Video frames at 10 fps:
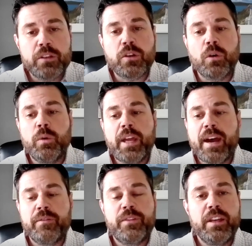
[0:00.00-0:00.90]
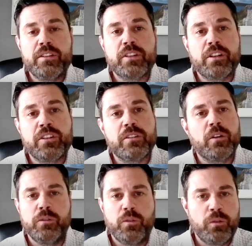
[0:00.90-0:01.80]
So we have things such as,
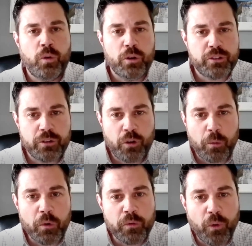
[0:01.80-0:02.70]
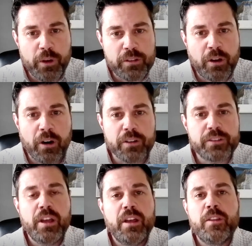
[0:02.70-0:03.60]
of course, your normal voice
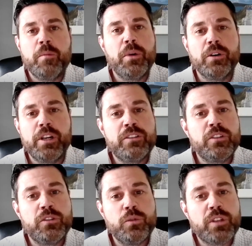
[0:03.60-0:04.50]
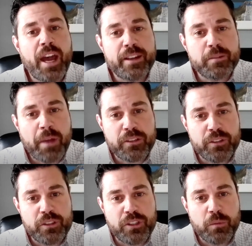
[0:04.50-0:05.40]
calls, the ability to do text
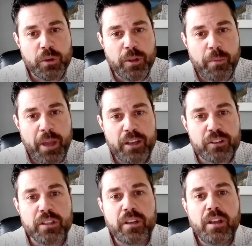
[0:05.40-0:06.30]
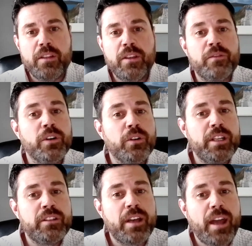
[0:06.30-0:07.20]
messaging with a patient, the
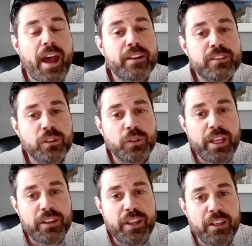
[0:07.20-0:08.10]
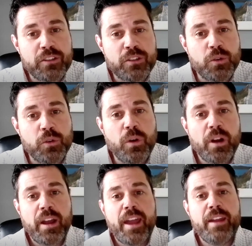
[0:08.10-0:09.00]
ability to escalate things to
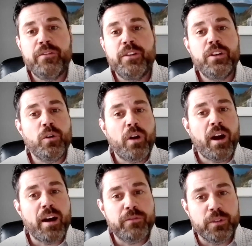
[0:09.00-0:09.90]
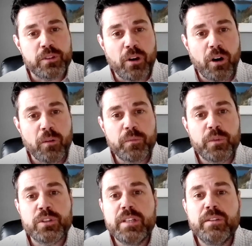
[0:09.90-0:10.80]
a video conference call.
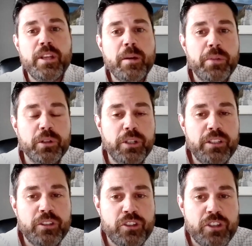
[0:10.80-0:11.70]
There's even the ability to